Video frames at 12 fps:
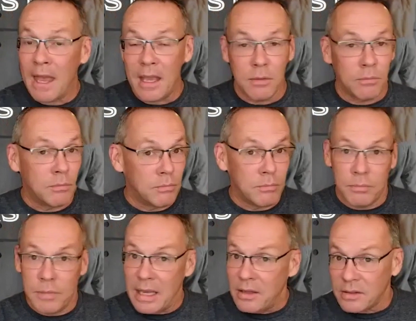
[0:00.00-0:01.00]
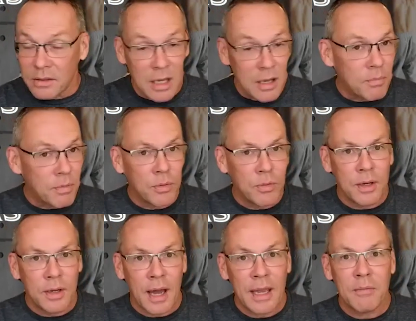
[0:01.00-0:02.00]
They sleep through
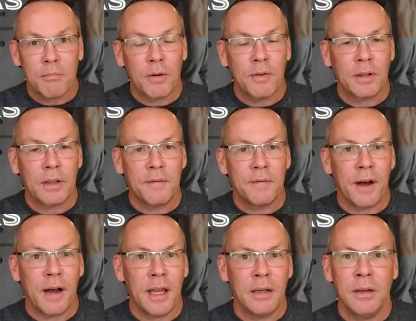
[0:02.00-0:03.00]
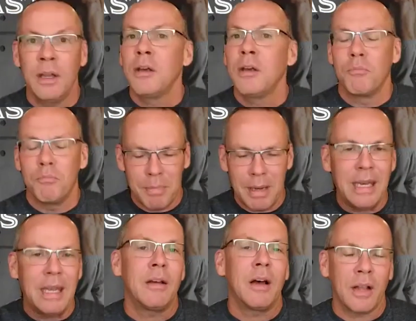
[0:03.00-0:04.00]
the night perfectly fine,
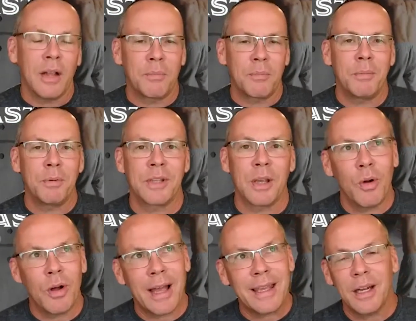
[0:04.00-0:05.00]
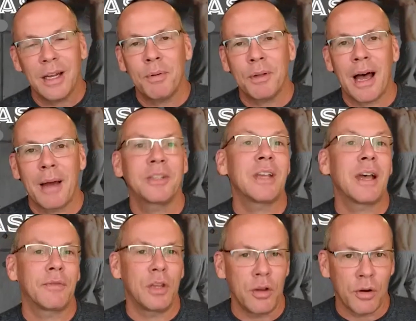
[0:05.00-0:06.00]
meaning a lot of people say, well, I get up a lot because
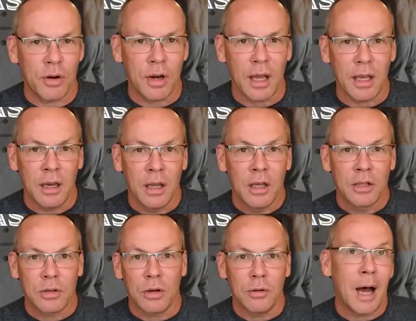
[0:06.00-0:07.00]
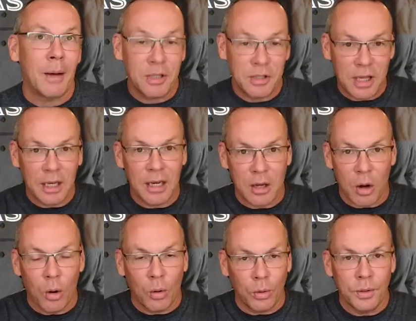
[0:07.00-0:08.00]
I have to urinate, so I'm just getting
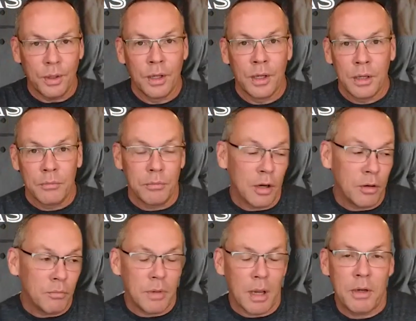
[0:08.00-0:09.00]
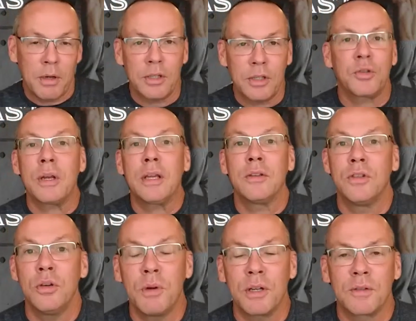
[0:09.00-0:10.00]
old. No, maybe you're just
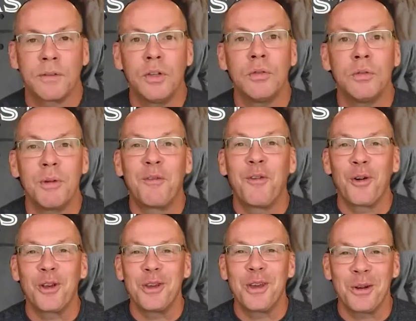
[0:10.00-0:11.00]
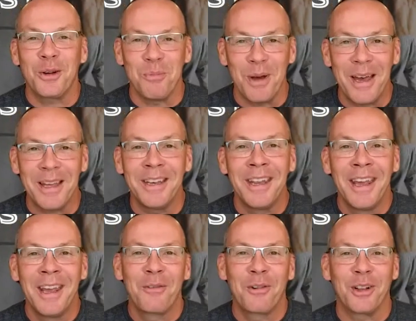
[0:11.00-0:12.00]
drinking too much fluid before you go to bed
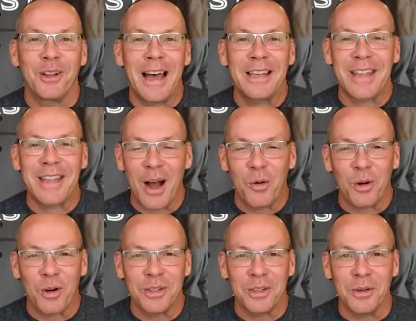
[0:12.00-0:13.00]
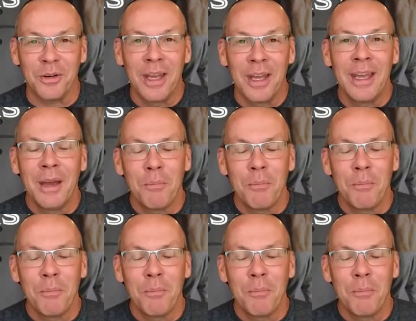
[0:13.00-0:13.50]
for the last hour or two.